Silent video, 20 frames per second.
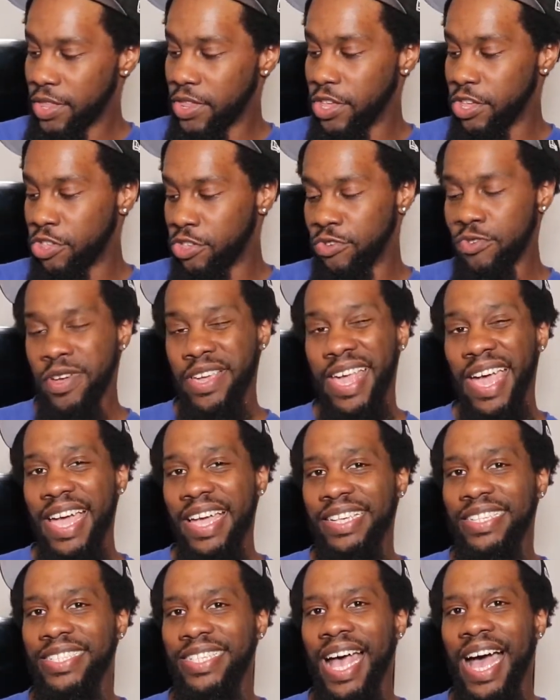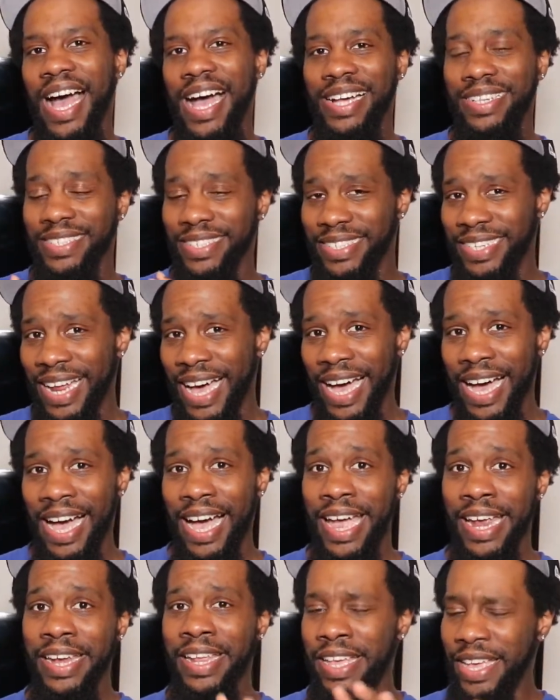The U K size
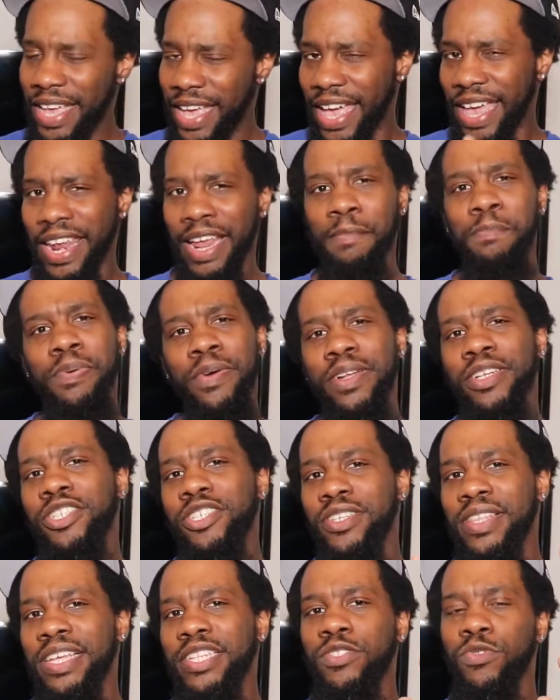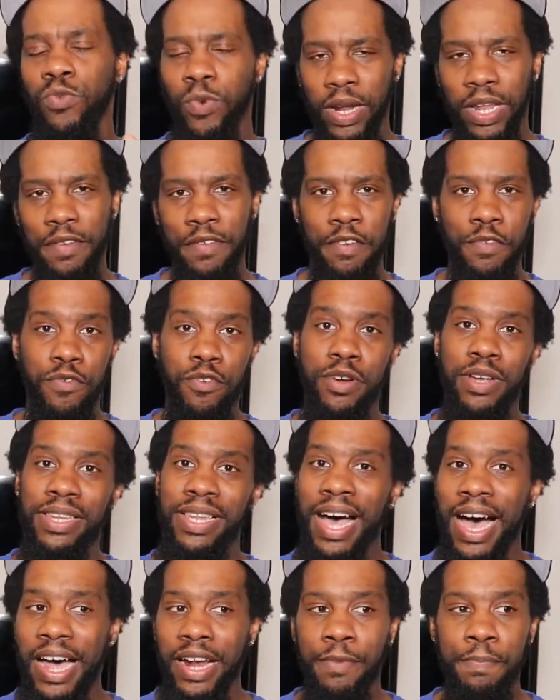nine, and I'm pretty sure that's relevant for a
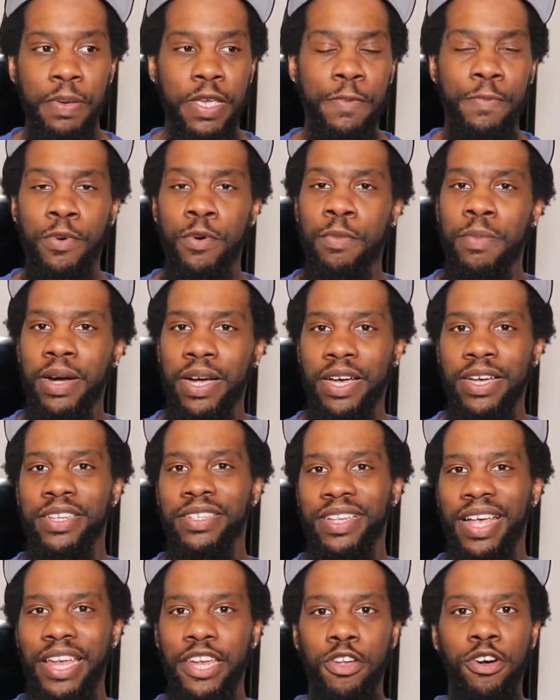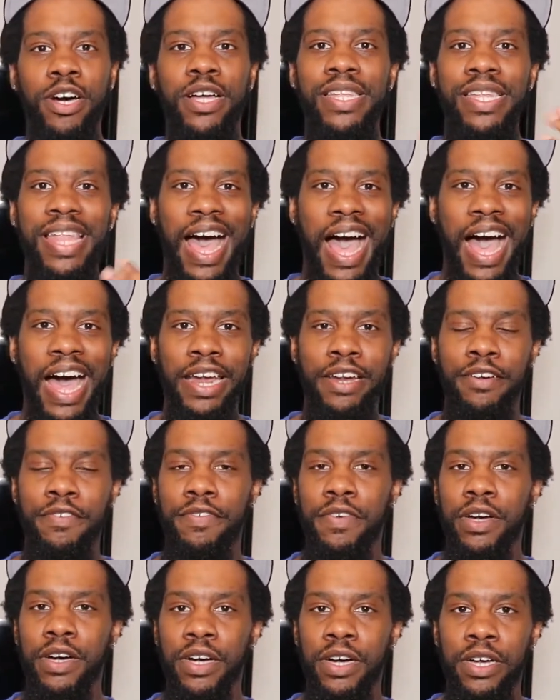lot of people, because I know a lot
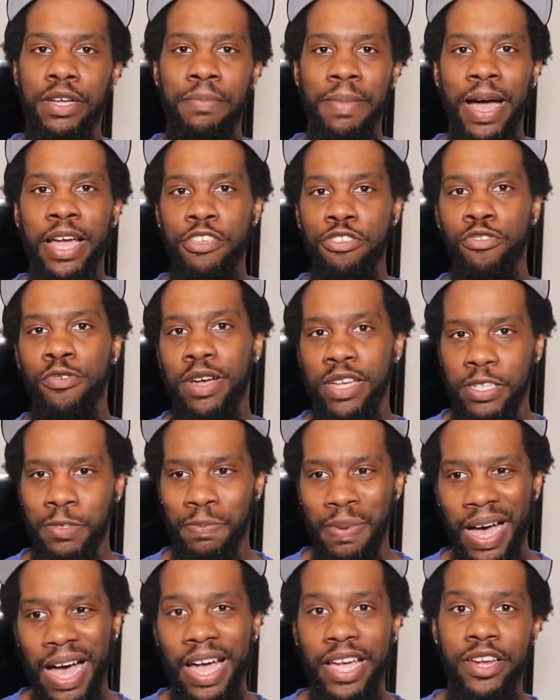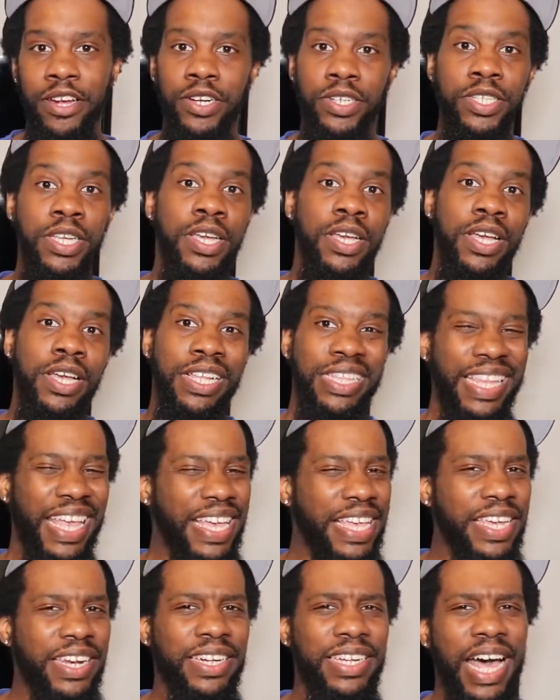of uh, my U S buyers,
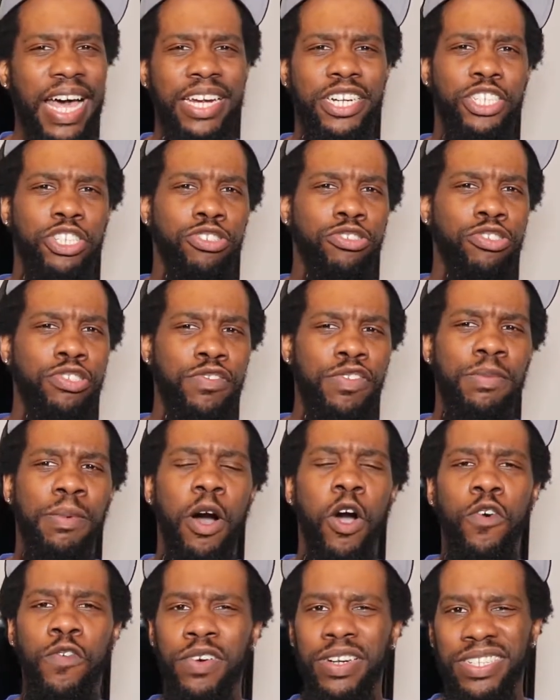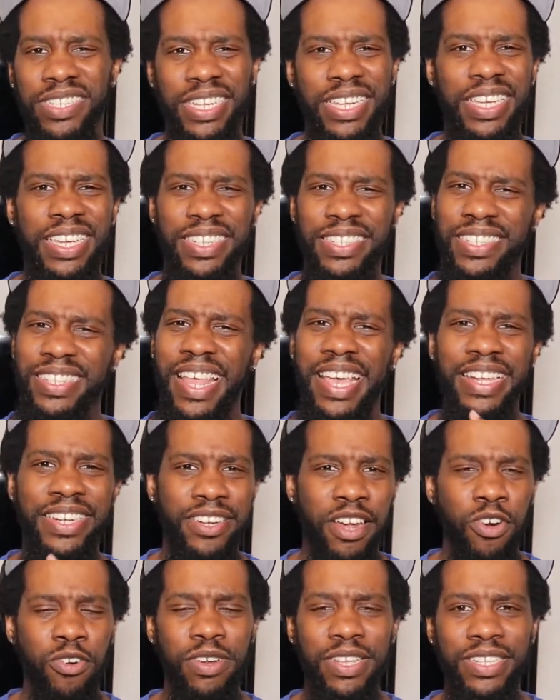they get a lot of shoes from overseas and they
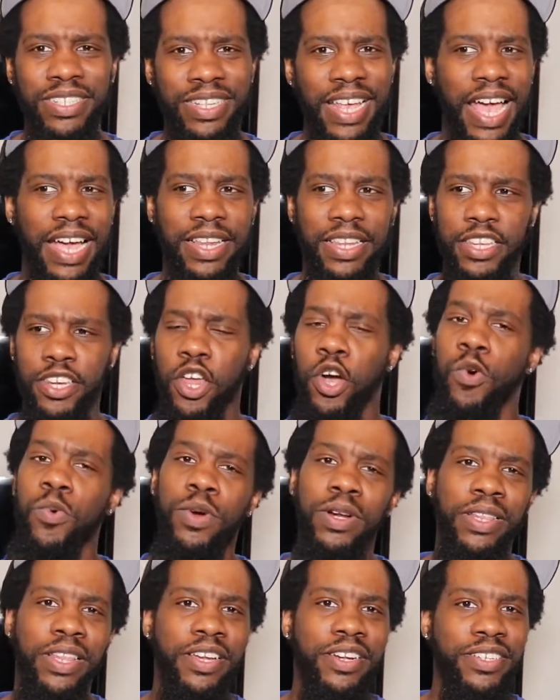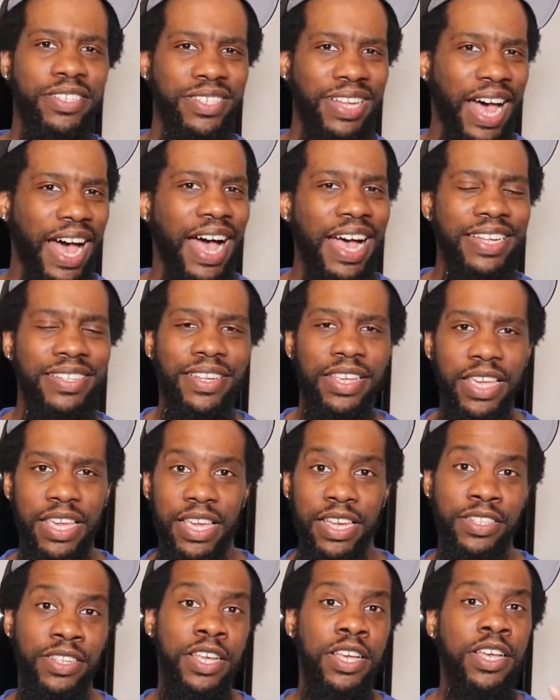don't exactly know what their size
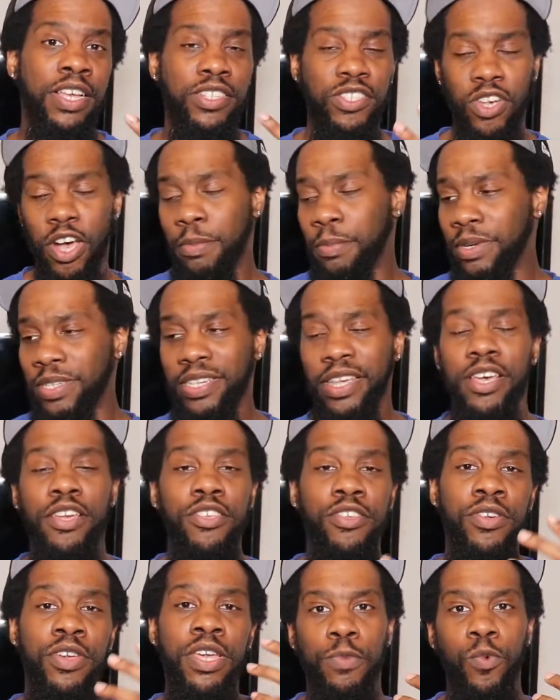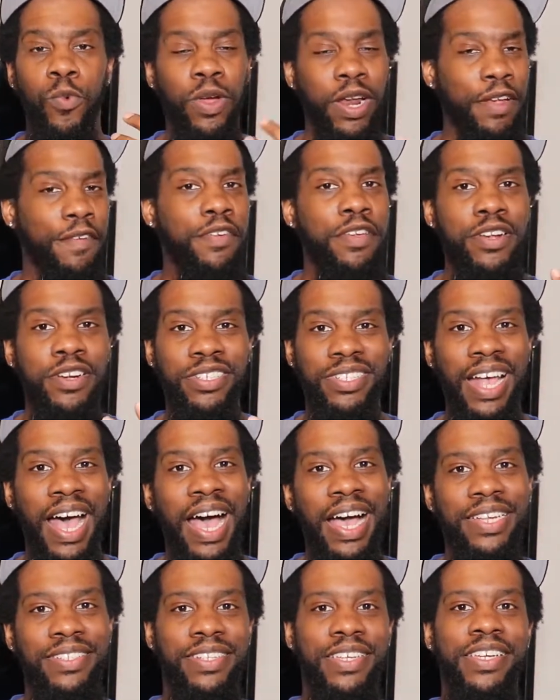is. So I'm gonna tell you, whatever your
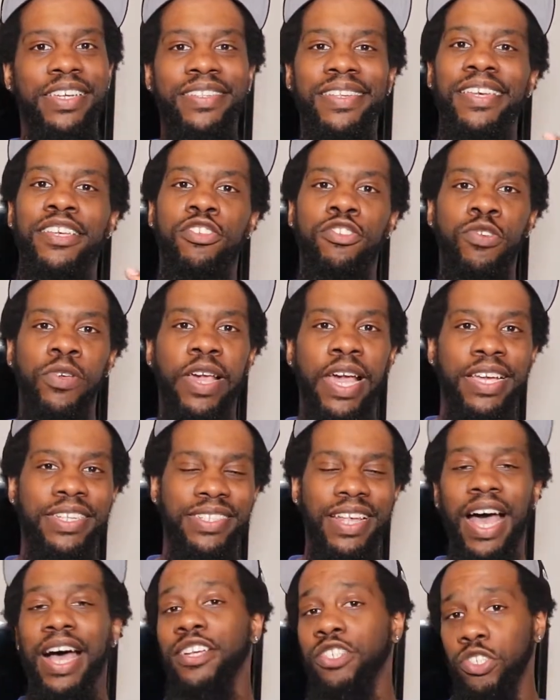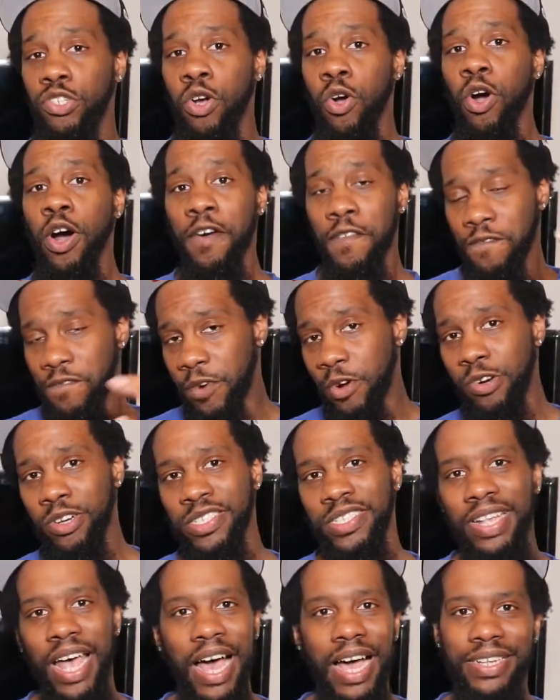size is in U K size, you go a full
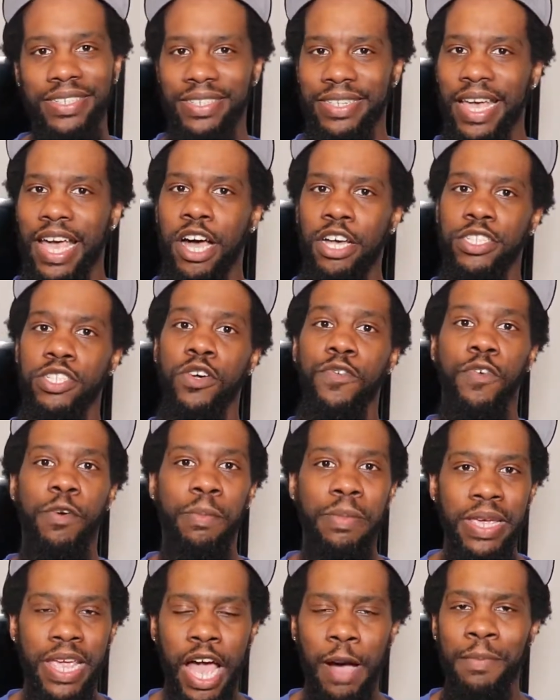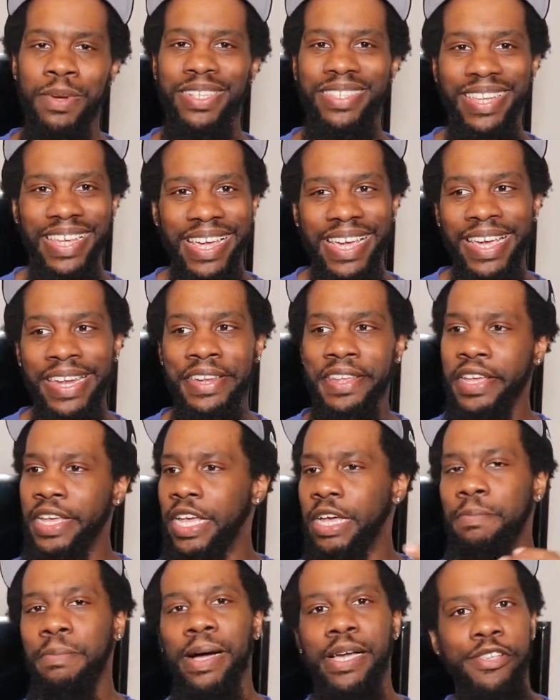size down. So for me, I'm a ten,
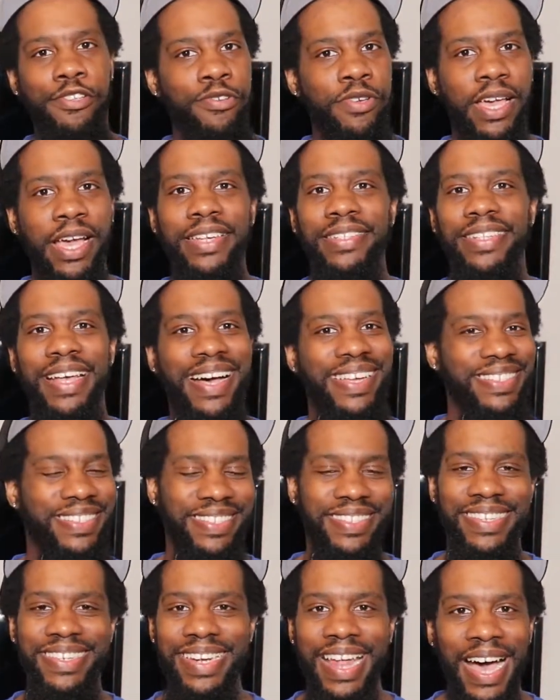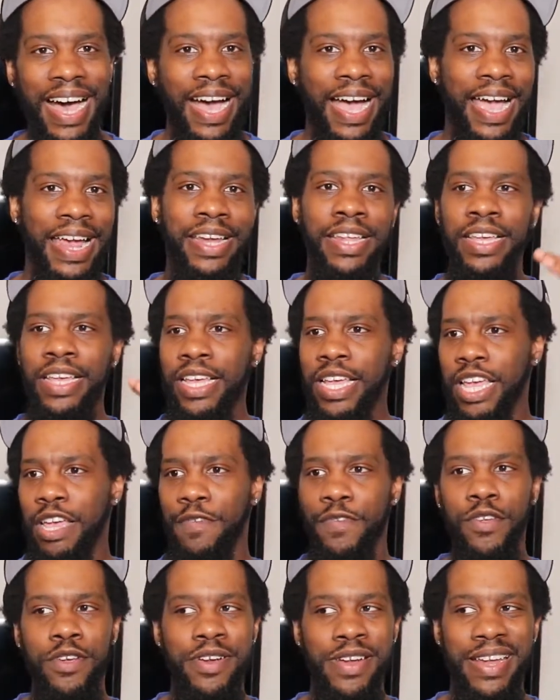my U K size is a nine.
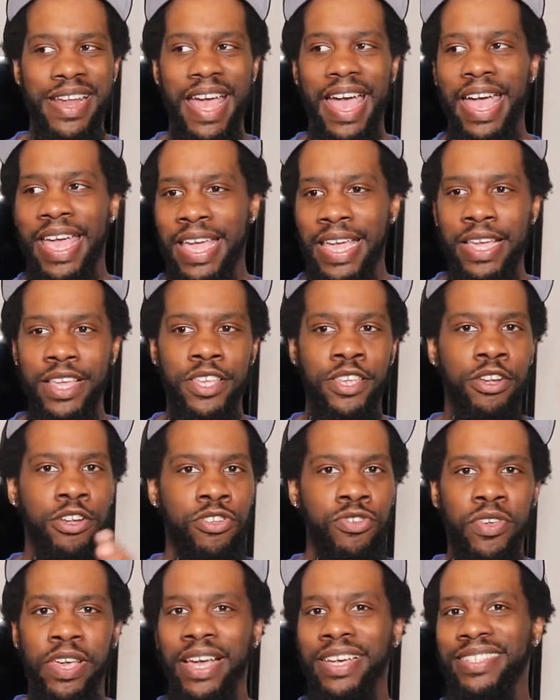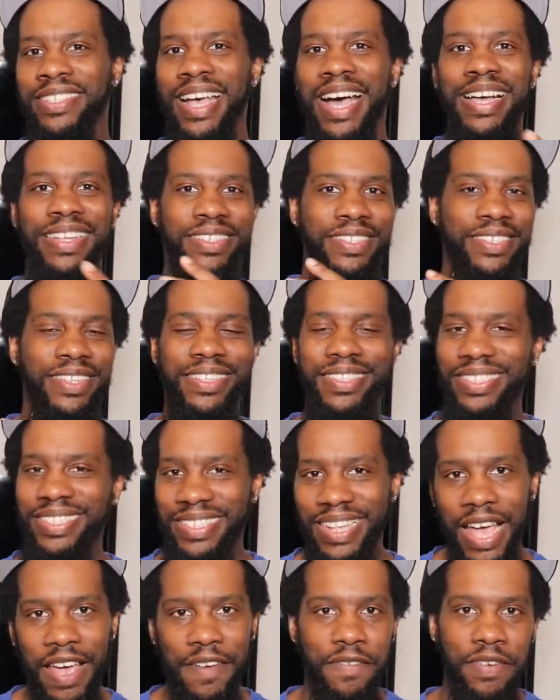If you're an eight, your U K size is a
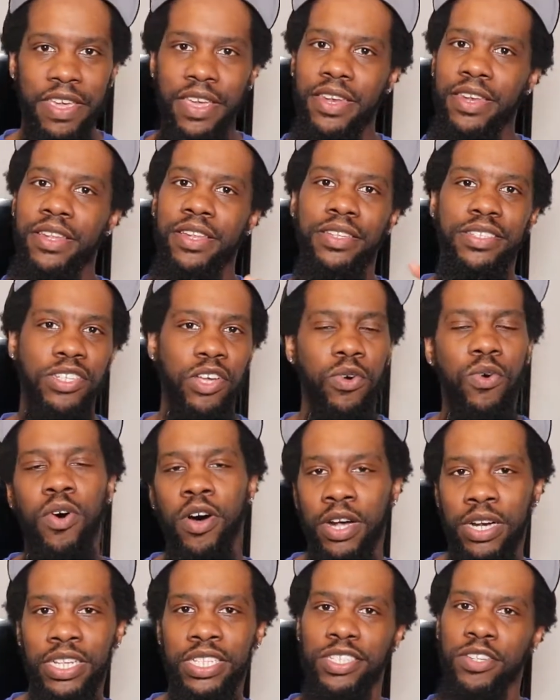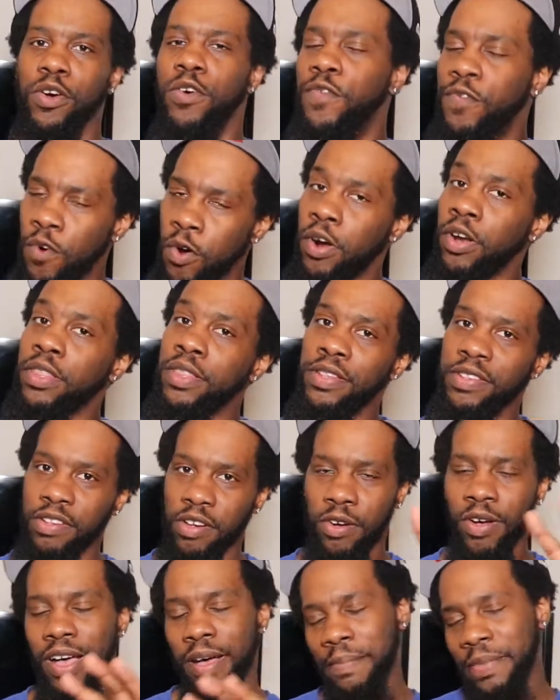seven, so on and so forth.
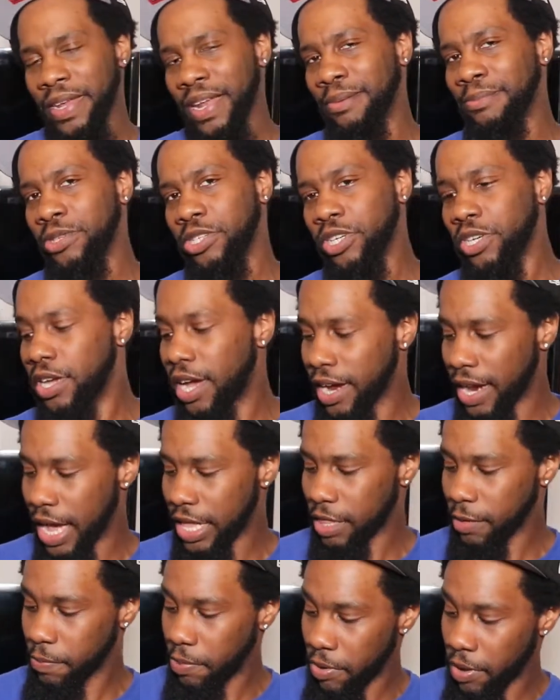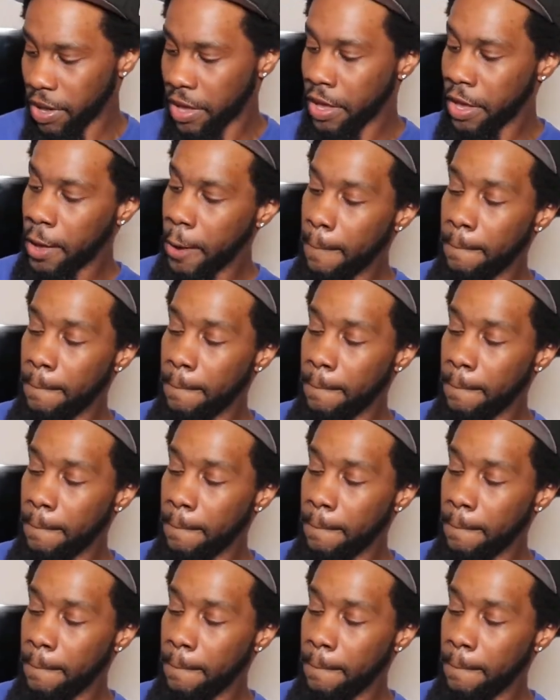So I mean, I'm sure y'all got the point.